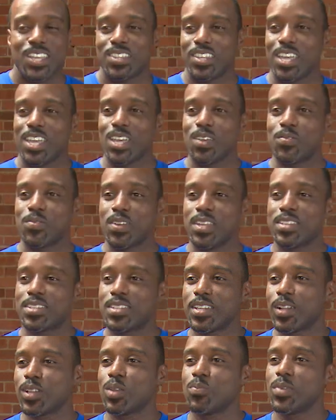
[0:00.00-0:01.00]
They have
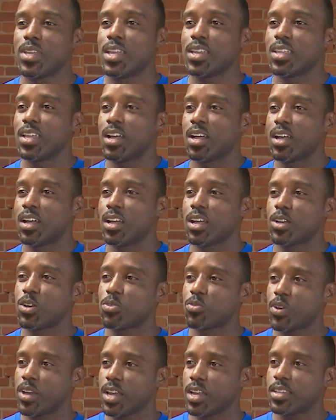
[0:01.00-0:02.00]
instilled in me a
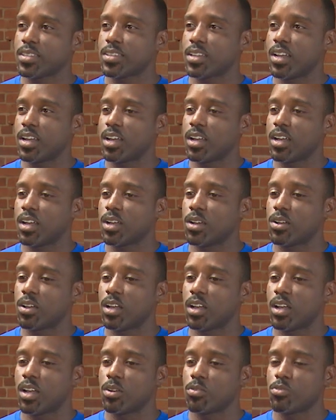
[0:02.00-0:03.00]
great
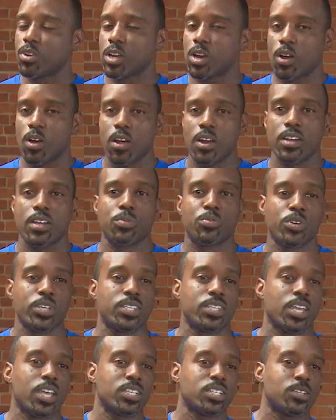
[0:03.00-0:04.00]
regard and
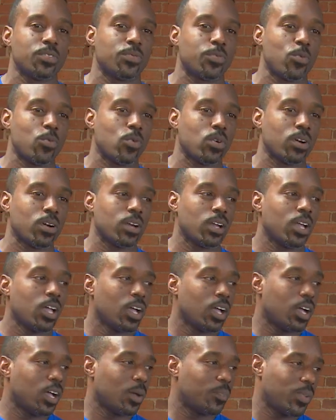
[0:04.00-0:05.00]
appreciation for
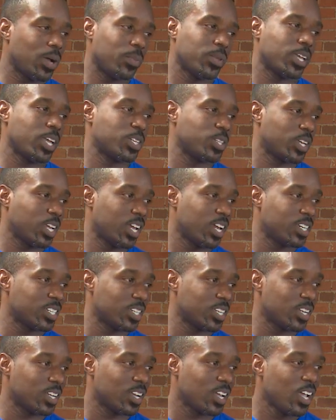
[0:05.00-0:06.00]
public
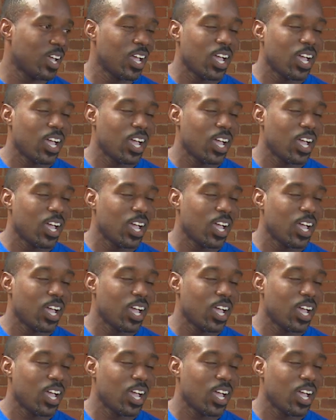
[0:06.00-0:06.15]
education.